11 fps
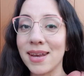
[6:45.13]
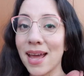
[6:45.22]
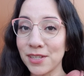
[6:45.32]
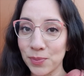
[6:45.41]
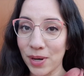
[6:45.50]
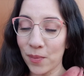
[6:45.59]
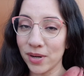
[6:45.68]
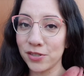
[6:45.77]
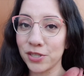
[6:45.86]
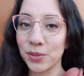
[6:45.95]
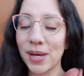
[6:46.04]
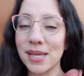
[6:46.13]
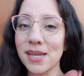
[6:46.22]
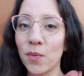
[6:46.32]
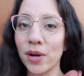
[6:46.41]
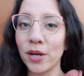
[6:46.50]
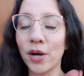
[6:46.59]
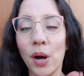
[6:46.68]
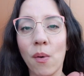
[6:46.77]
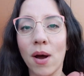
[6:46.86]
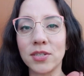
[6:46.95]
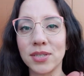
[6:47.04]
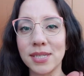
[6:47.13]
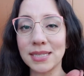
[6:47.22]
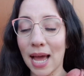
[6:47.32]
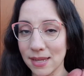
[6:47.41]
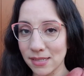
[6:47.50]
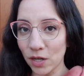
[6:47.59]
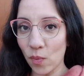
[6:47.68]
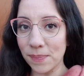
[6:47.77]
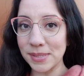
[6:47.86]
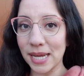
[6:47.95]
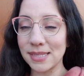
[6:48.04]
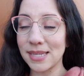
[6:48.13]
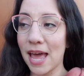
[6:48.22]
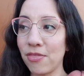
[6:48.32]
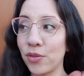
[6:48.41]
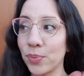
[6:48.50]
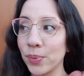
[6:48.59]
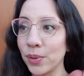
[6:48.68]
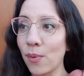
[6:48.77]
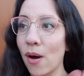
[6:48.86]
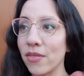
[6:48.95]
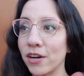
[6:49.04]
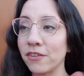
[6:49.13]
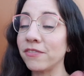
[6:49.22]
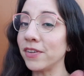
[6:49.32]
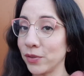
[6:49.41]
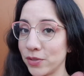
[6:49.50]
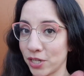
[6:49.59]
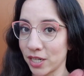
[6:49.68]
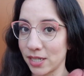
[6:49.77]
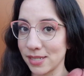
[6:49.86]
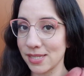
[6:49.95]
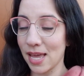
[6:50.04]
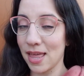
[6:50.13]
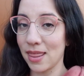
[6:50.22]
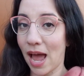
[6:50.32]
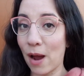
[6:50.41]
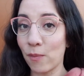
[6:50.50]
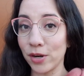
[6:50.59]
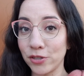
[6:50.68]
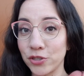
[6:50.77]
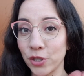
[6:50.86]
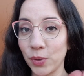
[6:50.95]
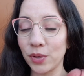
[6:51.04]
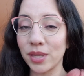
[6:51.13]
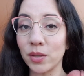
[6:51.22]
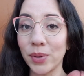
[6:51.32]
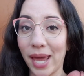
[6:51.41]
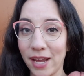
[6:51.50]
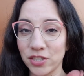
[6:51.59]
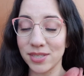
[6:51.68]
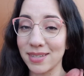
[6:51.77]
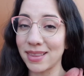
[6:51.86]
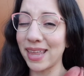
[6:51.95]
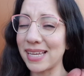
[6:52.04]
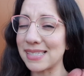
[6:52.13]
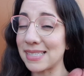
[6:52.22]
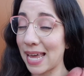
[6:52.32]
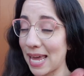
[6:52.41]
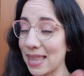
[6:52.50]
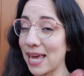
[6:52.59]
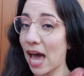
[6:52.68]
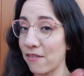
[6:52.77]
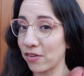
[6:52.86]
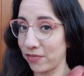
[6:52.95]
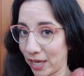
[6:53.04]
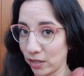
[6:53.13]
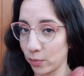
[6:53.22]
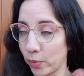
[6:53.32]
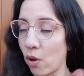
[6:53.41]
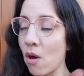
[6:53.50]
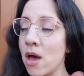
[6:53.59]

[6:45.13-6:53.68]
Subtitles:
Next, what I want to do is I want to go onto these casting websites, and through their filters, I want to show you the locations that they say they have available.